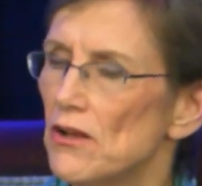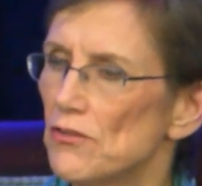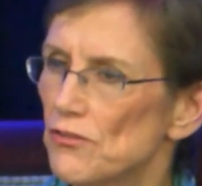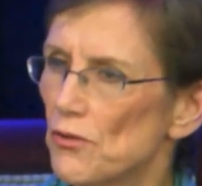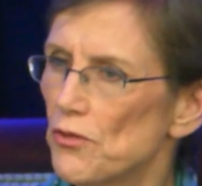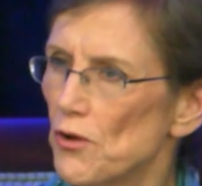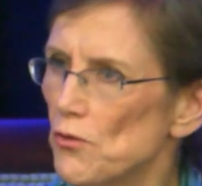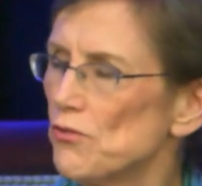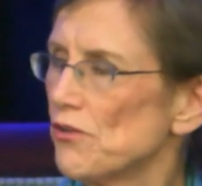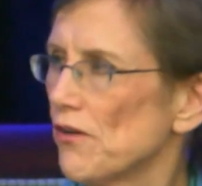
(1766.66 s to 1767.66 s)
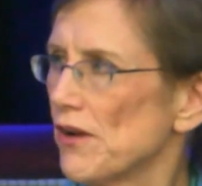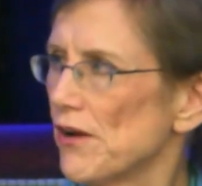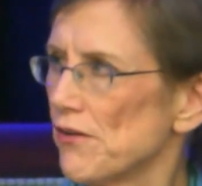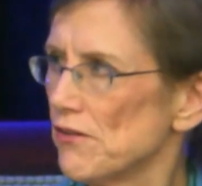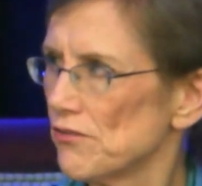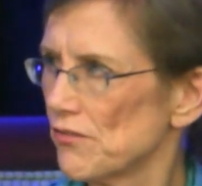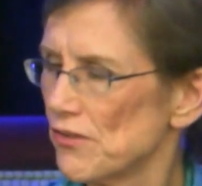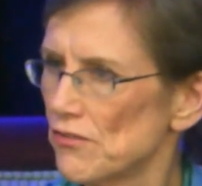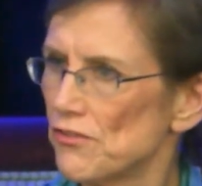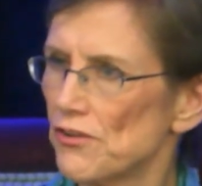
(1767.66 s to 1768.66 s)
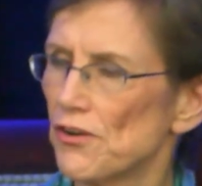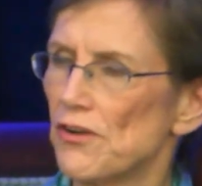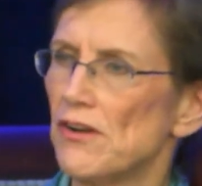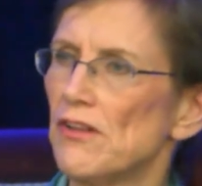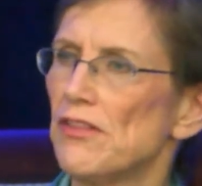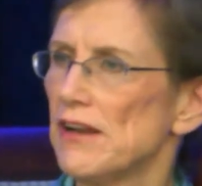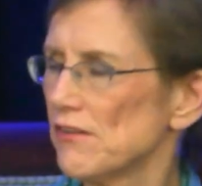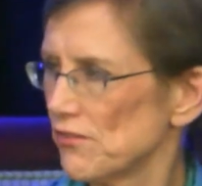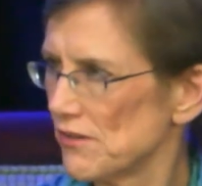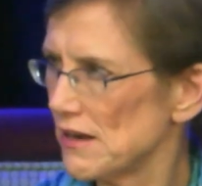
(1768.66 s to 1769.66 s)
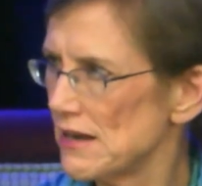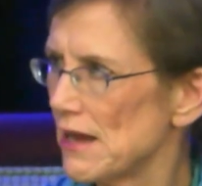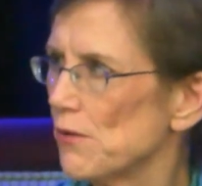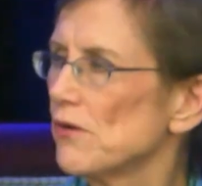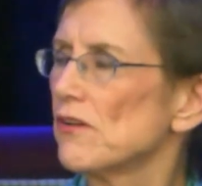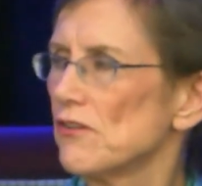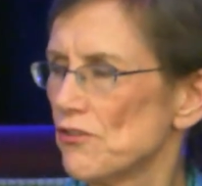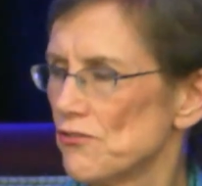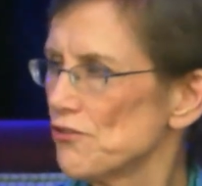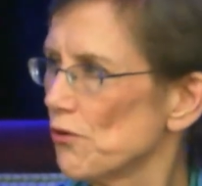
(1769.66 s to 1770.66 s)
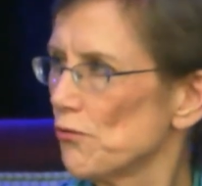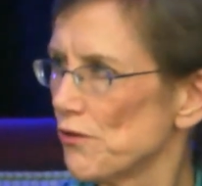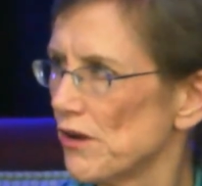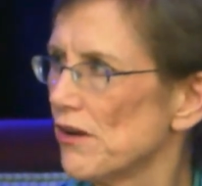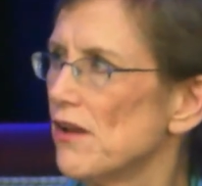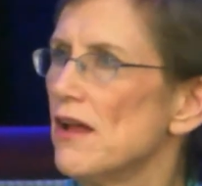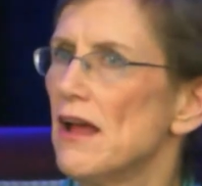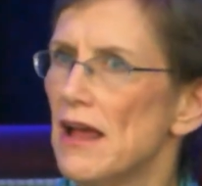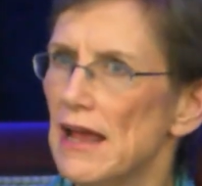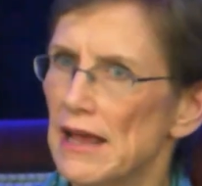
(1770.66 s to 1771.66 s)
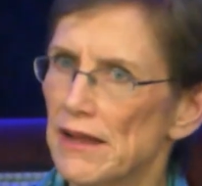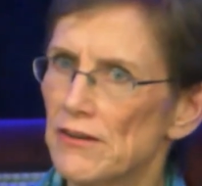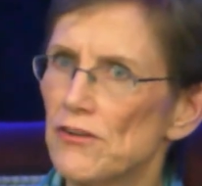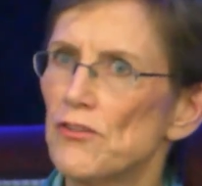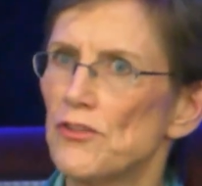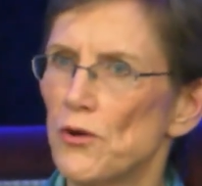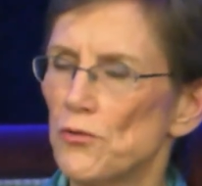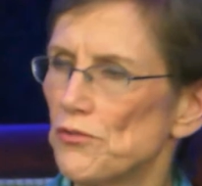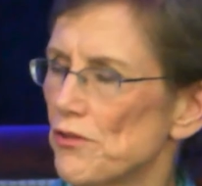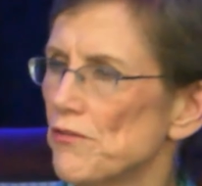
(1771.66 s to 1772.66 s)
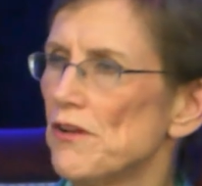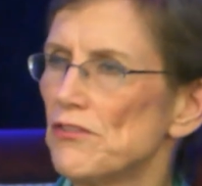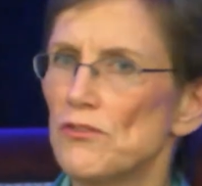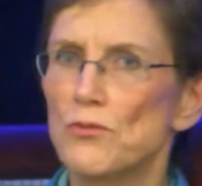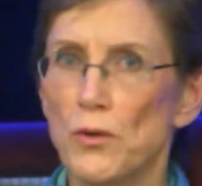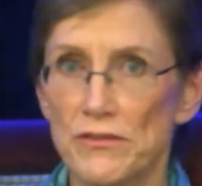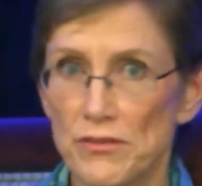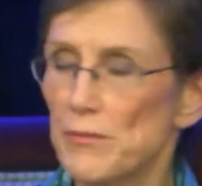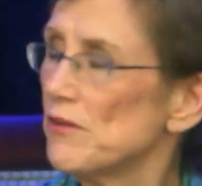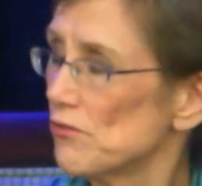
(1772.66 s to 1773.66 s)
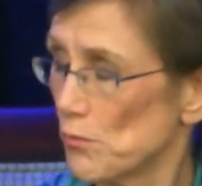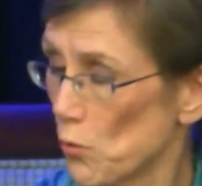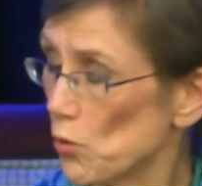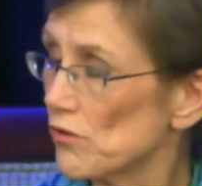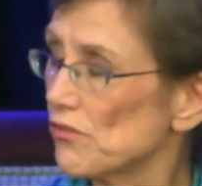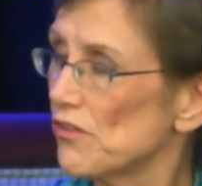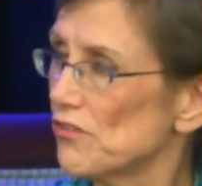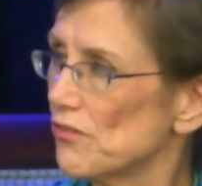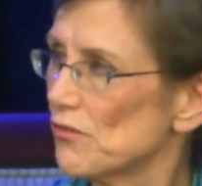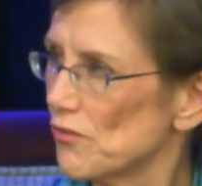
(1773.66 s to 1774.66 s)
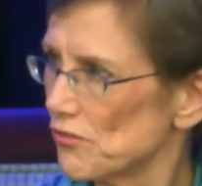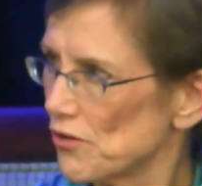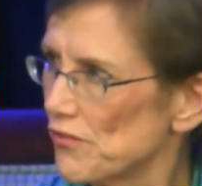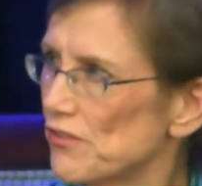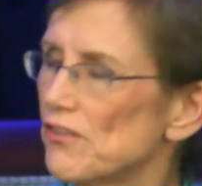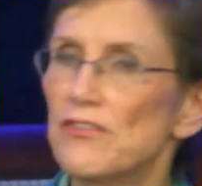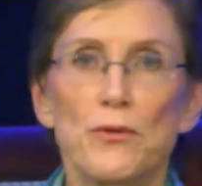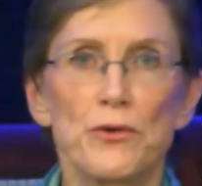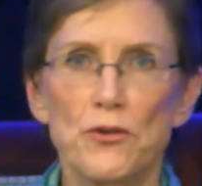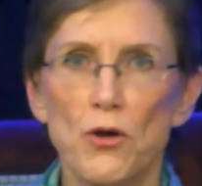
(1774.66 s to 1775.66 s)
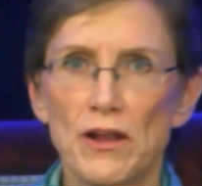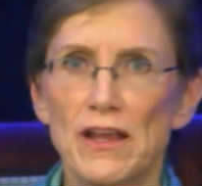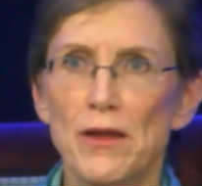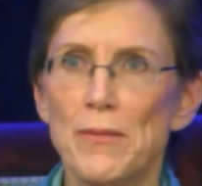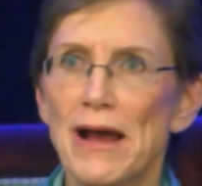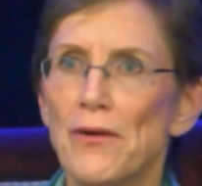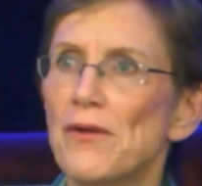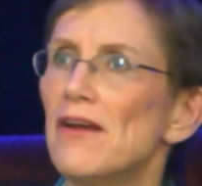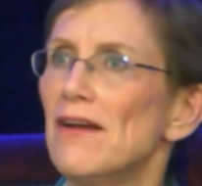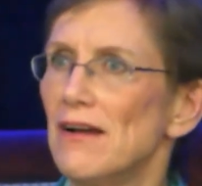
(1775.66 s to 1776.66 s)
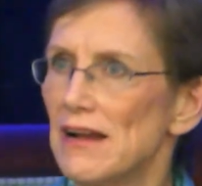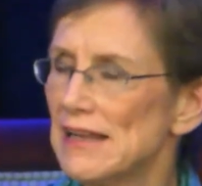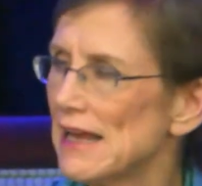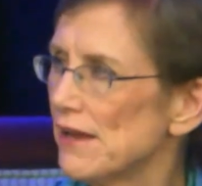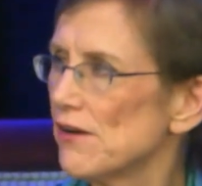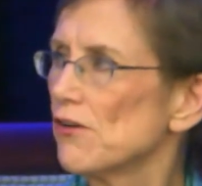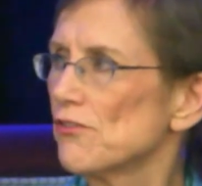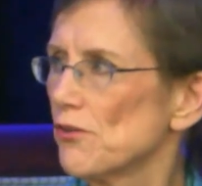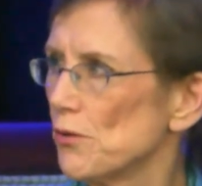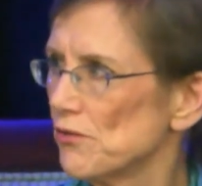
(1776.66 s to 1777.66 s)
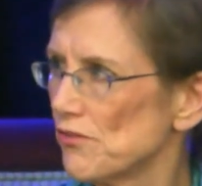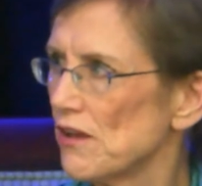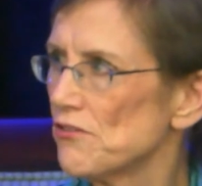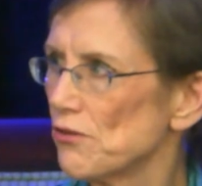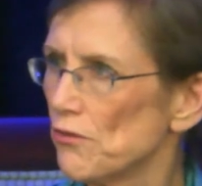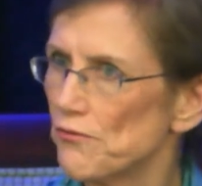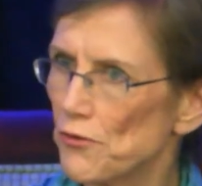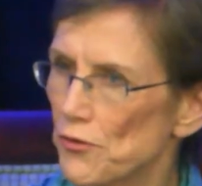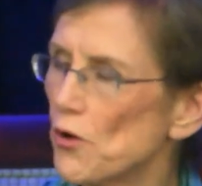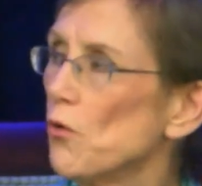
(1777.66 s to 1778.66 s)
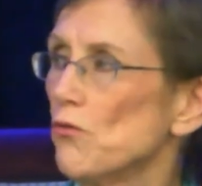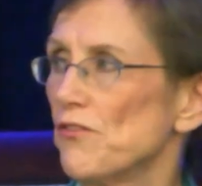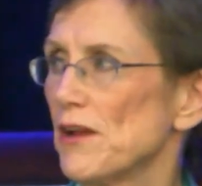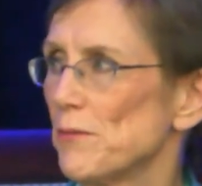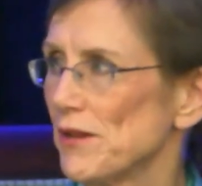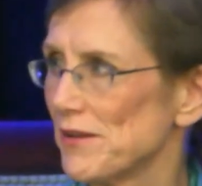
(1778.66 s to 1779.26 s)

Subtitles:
So those are areas of concern that extend out to children. Mm-hmm. And those are the reasons why some of these support services that we're talking about, again, are so essential for the whole family.